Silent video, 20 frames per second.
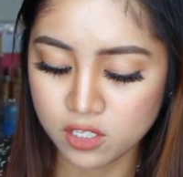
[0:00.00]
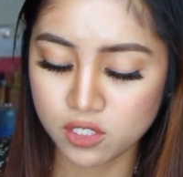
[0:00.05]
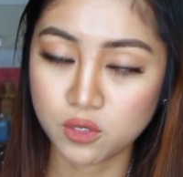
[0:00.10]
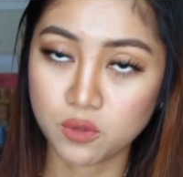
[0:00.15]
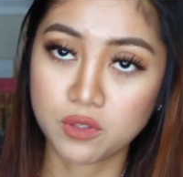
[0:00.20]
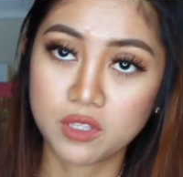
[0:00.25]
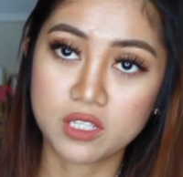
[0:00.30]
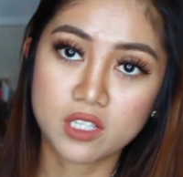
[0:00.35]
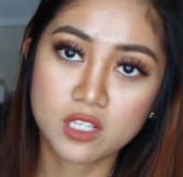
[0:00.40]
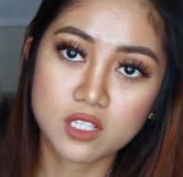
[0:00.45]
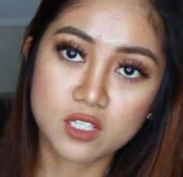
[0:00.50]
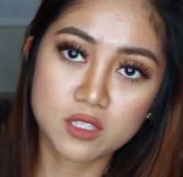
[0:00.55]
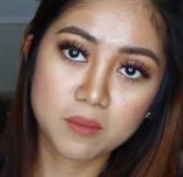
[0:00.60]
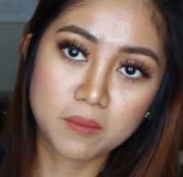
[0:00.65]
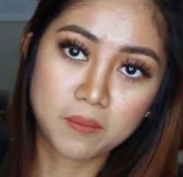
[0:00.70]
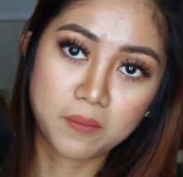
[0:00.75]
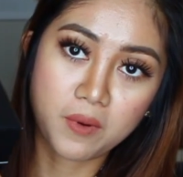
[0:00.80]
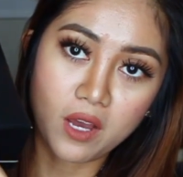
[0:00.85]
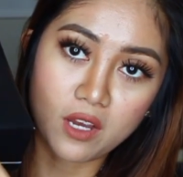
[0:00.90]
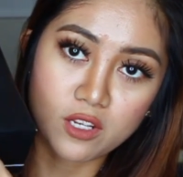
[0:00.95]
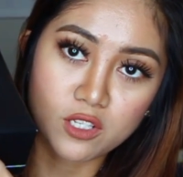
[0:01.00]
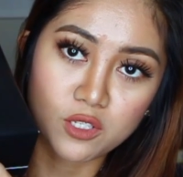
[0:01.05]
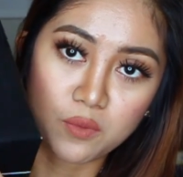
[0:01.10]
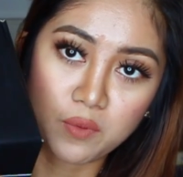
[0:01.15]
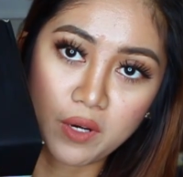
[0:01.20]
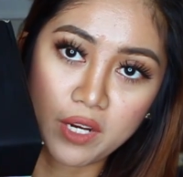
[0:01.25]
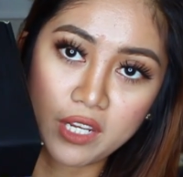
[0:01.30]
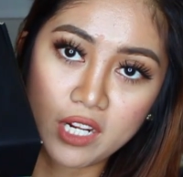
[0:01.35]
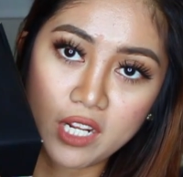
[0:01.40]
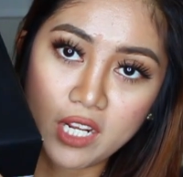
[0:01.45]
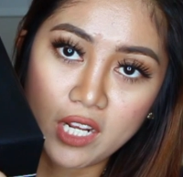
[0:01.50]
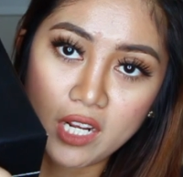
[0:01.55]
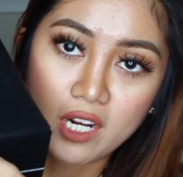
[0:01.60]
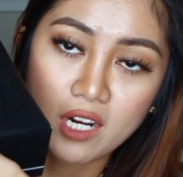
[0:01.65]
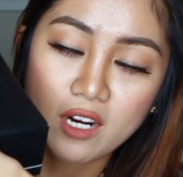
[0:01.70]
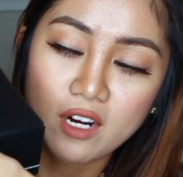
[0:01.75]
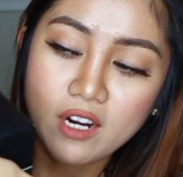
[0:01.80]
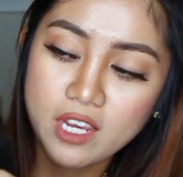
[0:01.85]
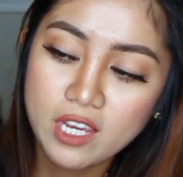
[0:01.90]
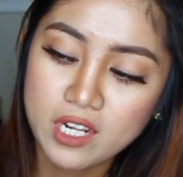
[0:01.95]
So this is the box right here,